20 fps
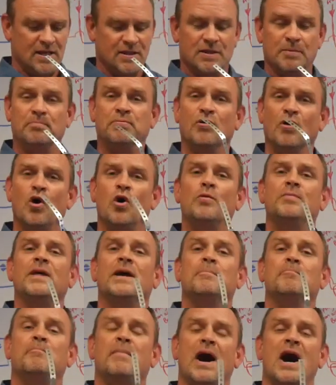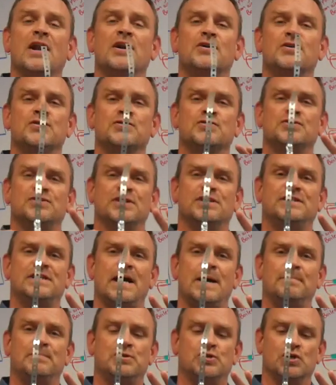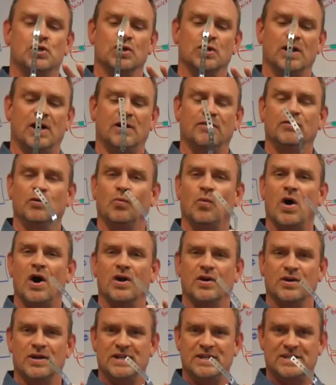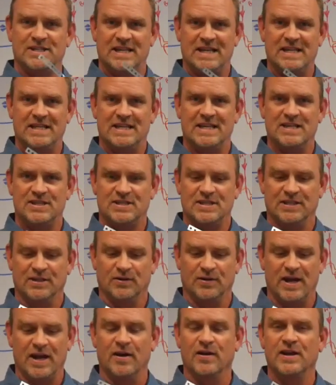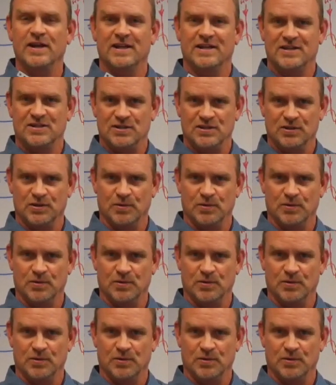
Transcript: the probe that monitors the temperature of the water is in this little area, in this